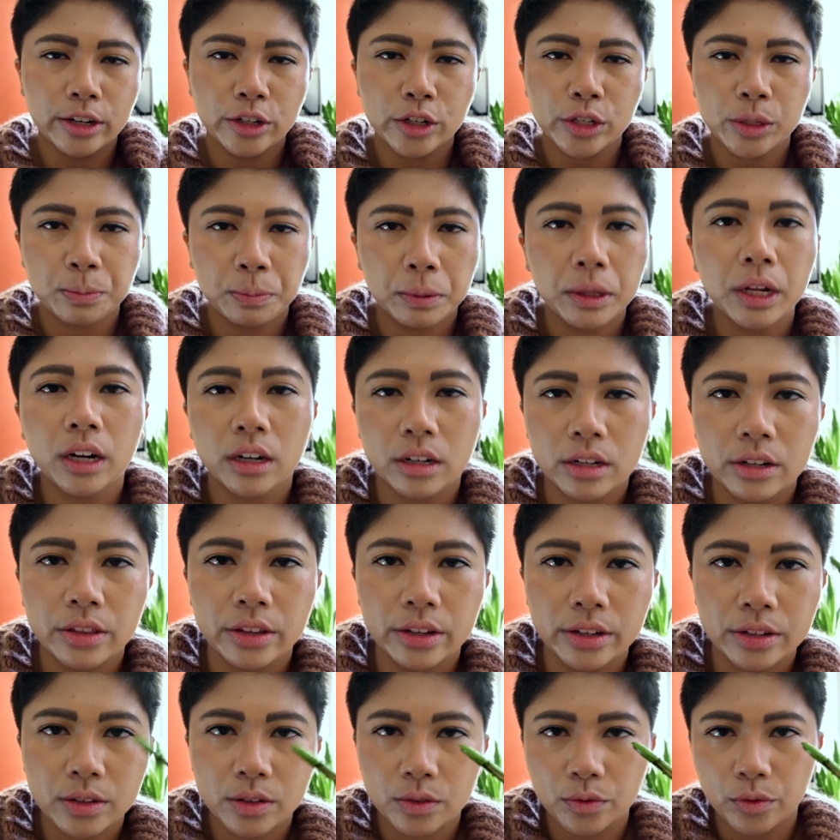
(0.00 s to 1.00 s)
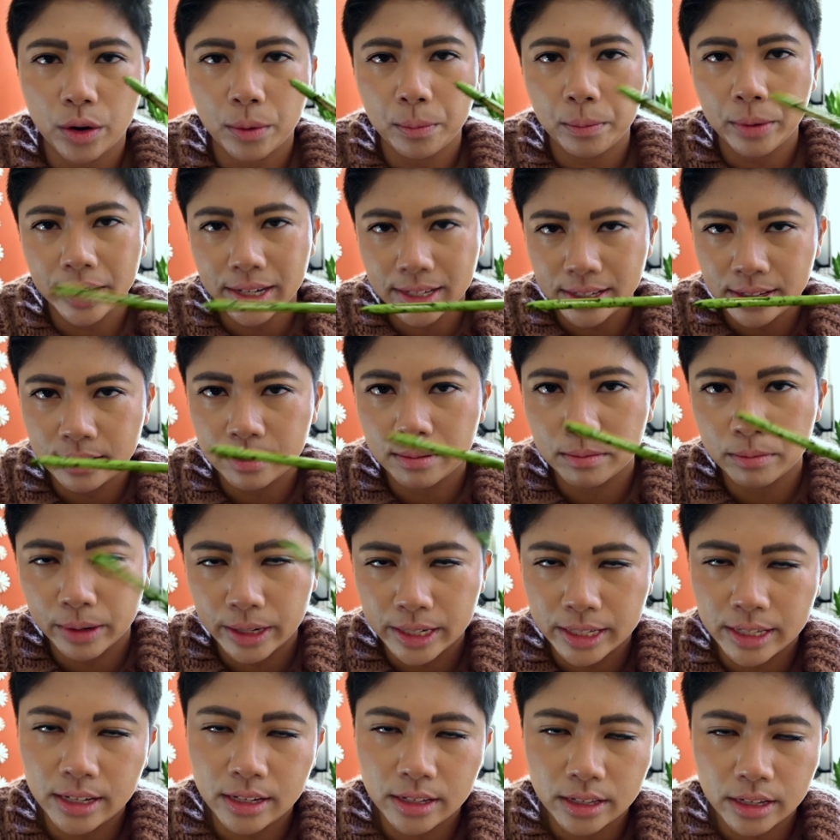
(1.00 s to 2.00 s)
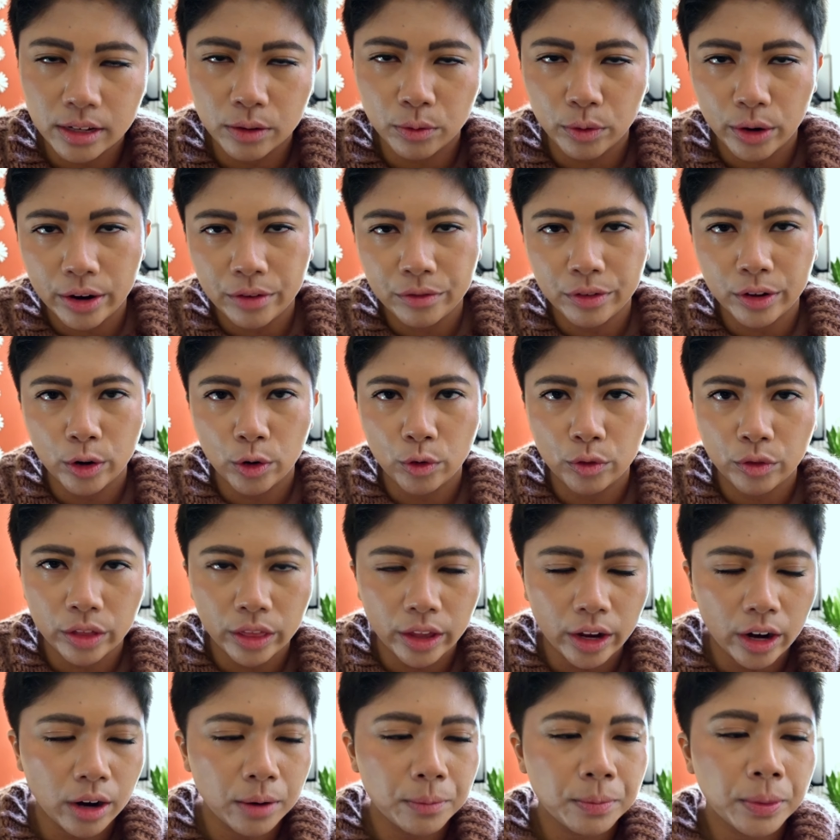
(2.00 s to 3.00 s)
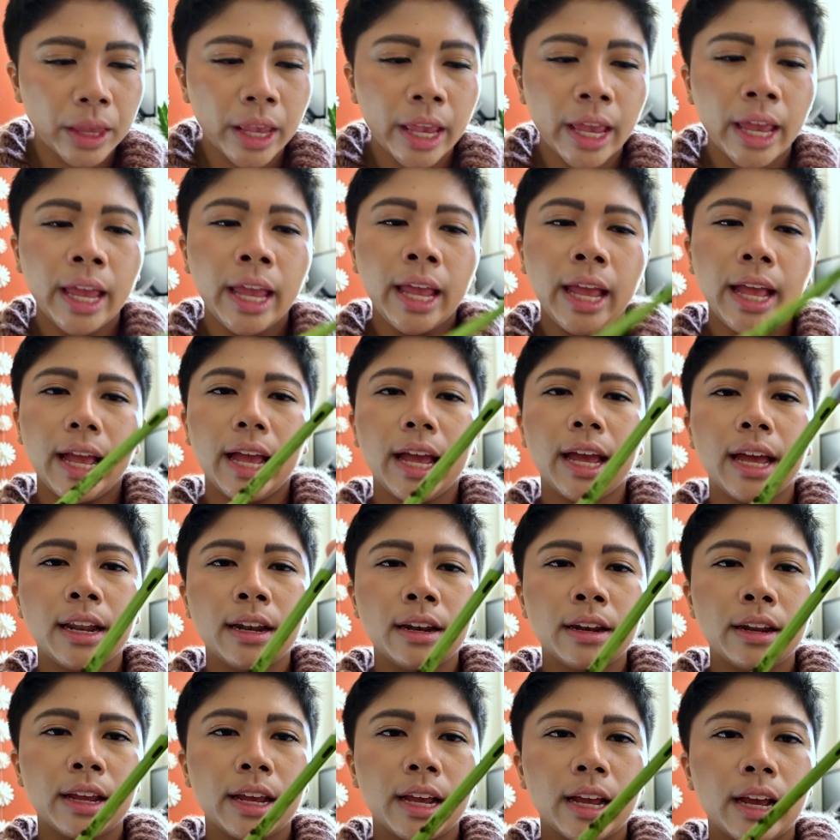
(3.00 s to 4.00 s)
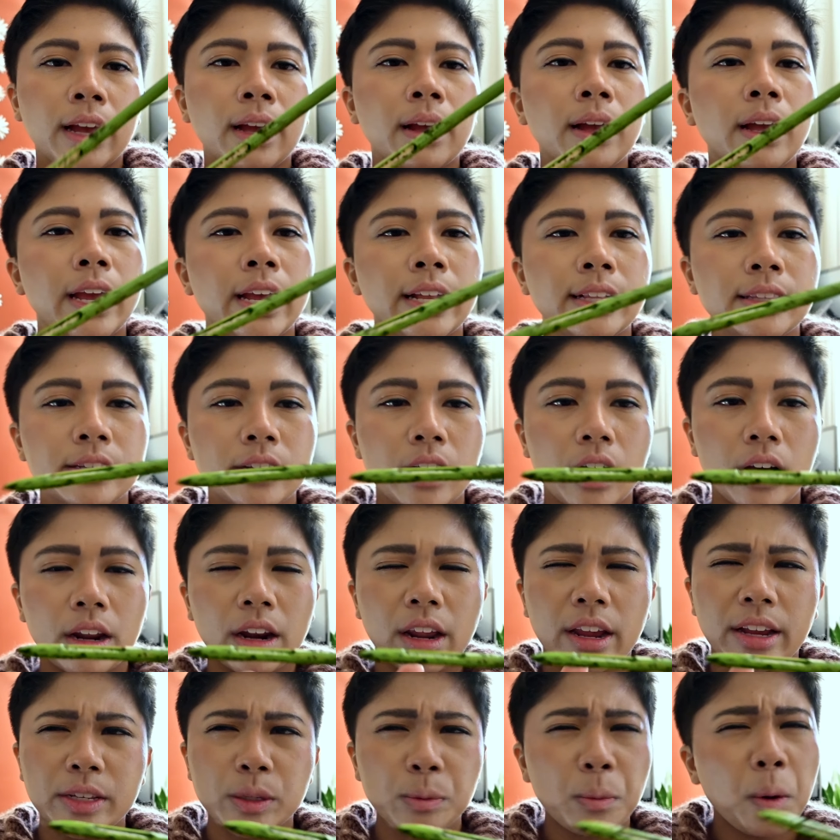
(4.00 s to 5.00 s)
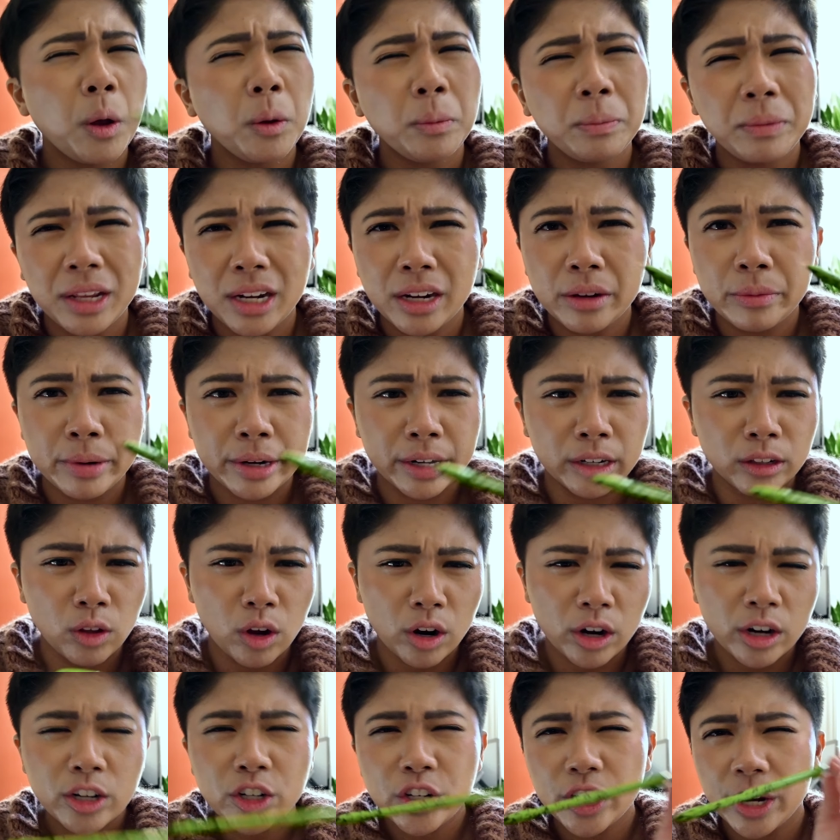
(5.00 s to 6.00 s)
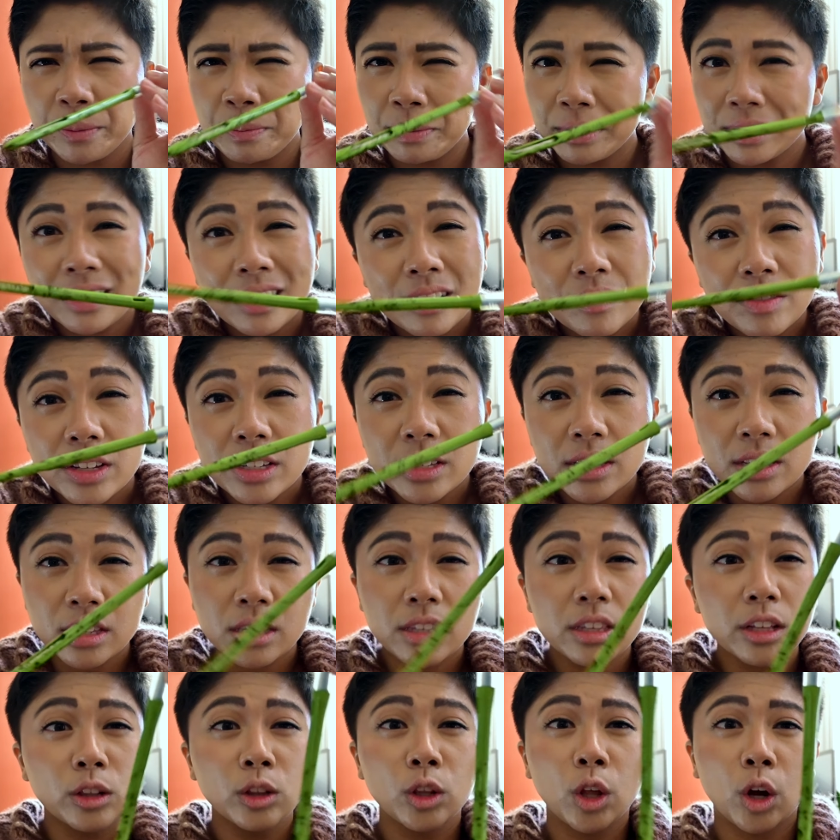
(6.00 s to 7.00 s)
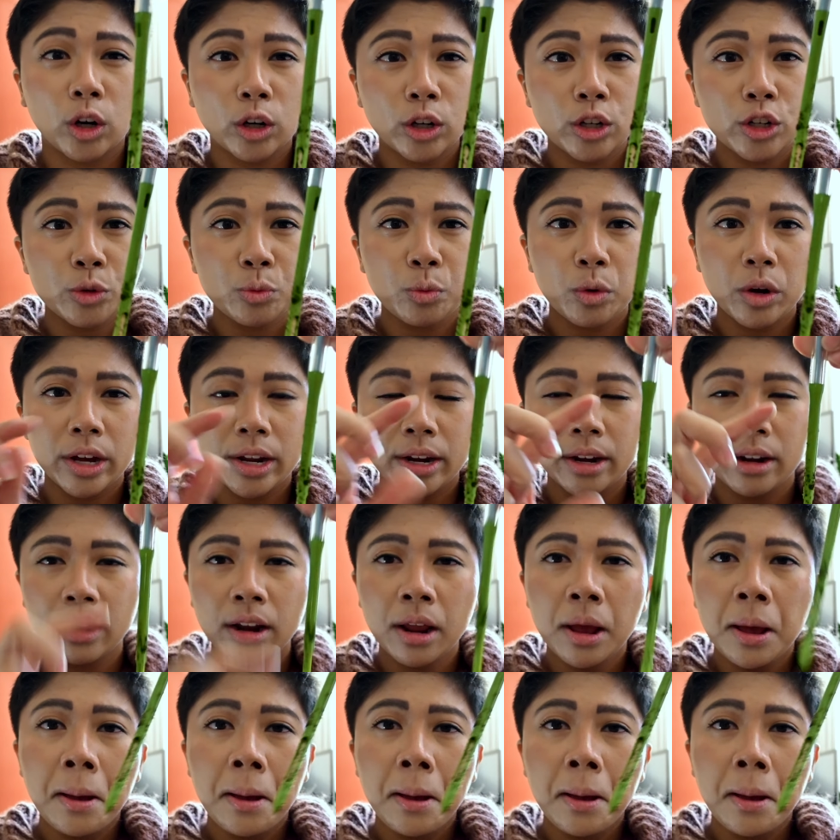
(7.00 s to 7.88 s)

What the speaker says: just plucked this from my ZZ Raven over there. And it's got a small, medium, and a large. I believe this is the large one,